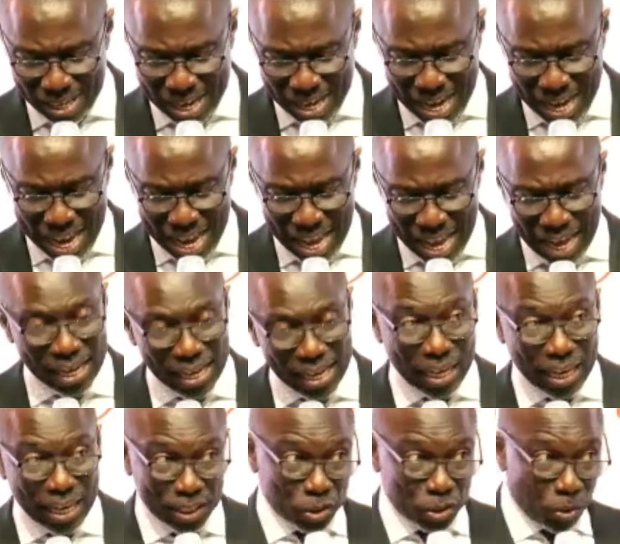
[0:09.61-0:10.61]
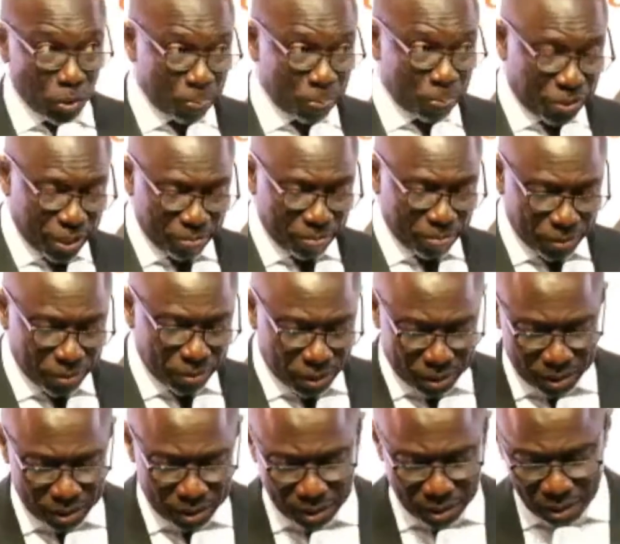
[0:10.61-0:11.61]
and our sub-themes
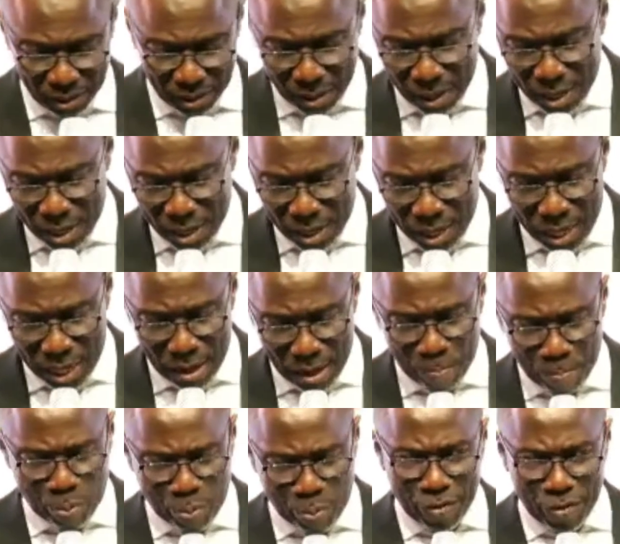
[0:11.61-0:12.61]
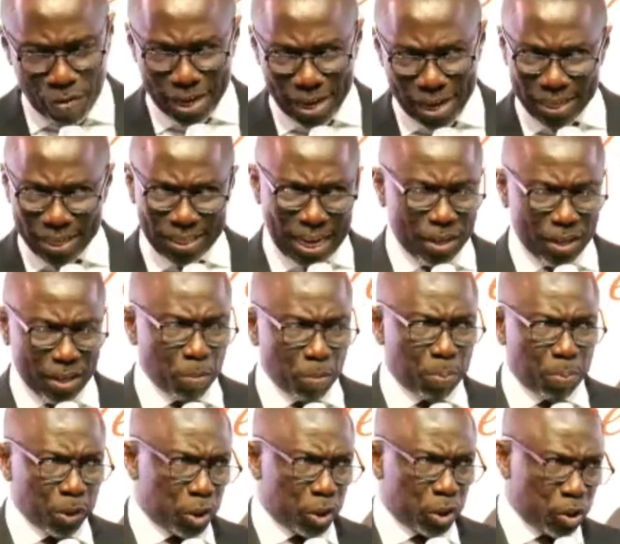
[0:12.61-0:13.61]
provide an
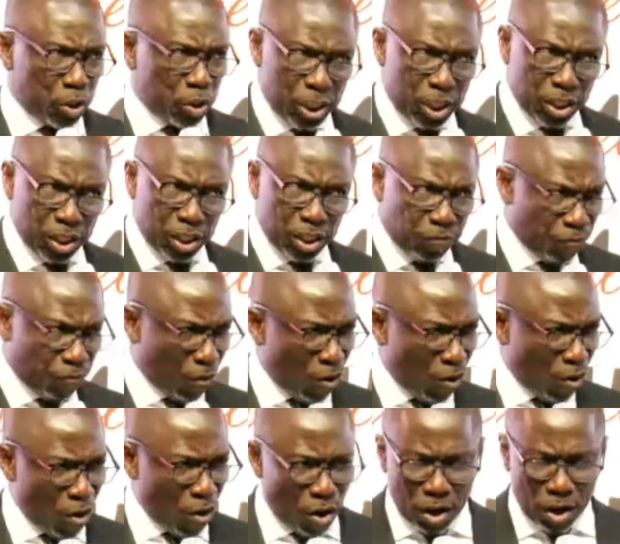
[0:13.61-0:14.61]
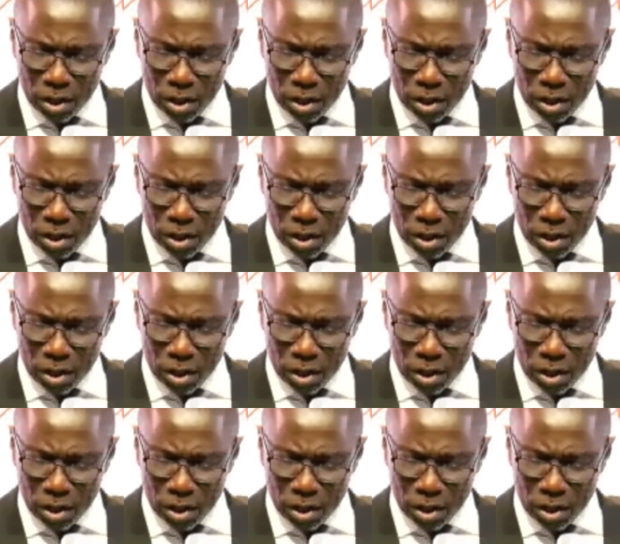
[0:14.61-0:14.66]
opportunity for all of